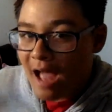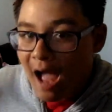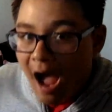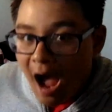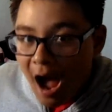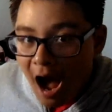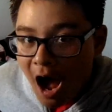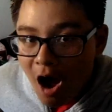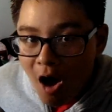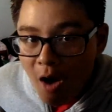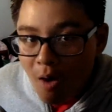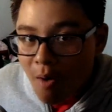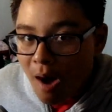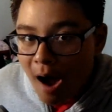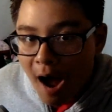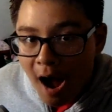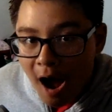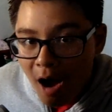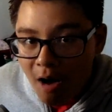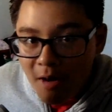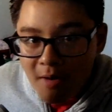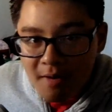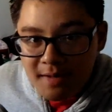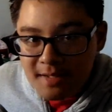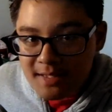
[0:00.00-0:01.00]

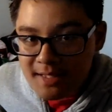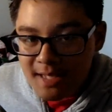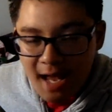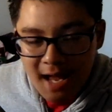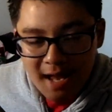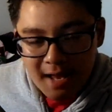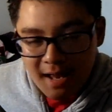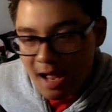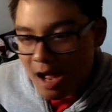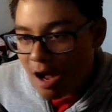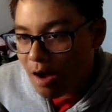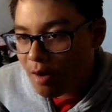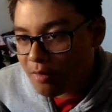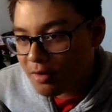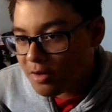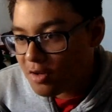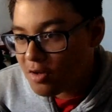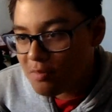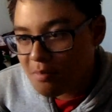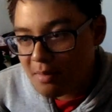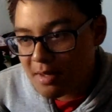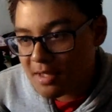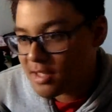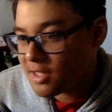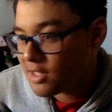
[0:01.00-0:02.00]
how is that? How do
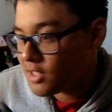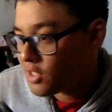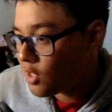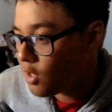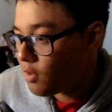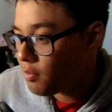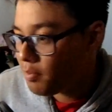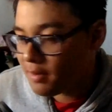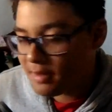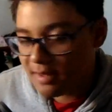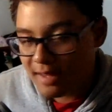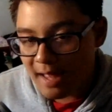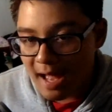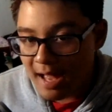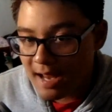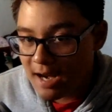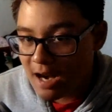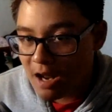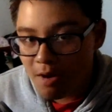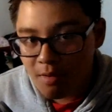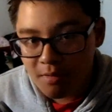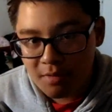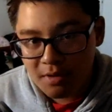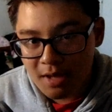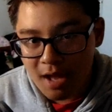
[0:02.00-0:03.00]
you misinterpret that?
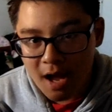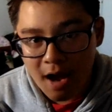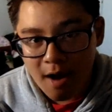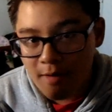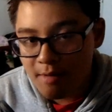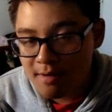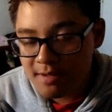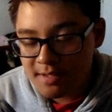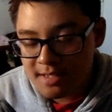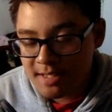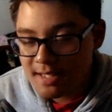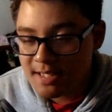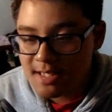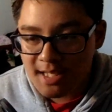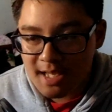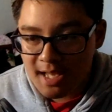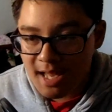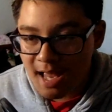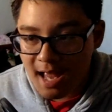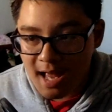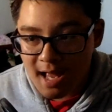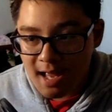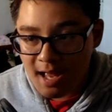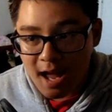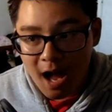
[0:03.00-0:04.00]
How is
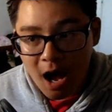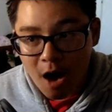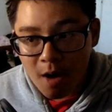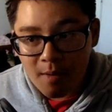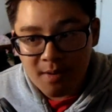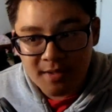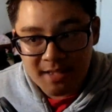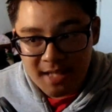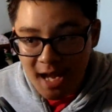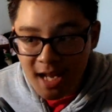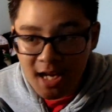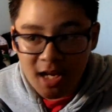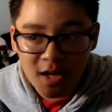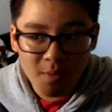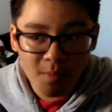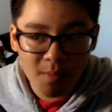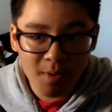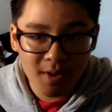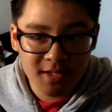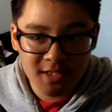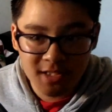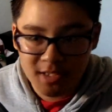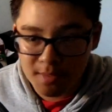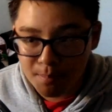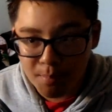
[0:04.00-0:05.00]

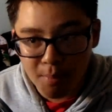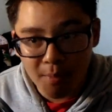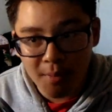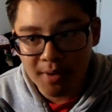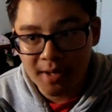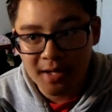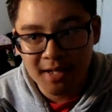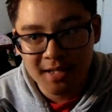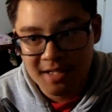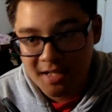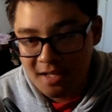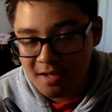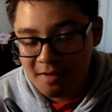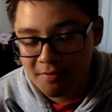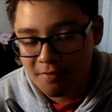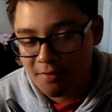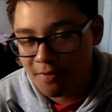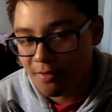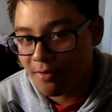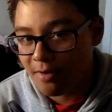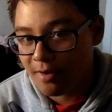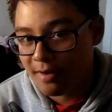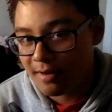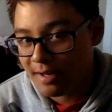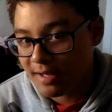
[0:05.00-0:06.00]
anyone supporting
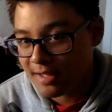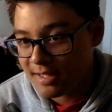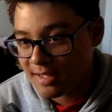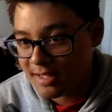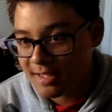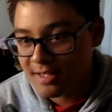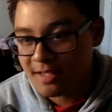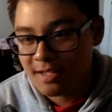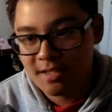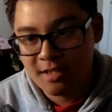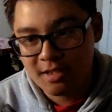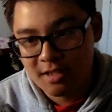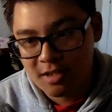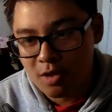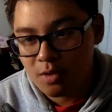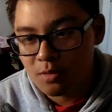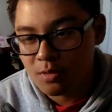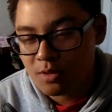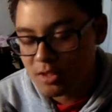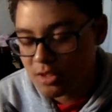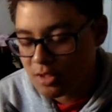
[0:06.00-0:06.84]
TFue on this? This is so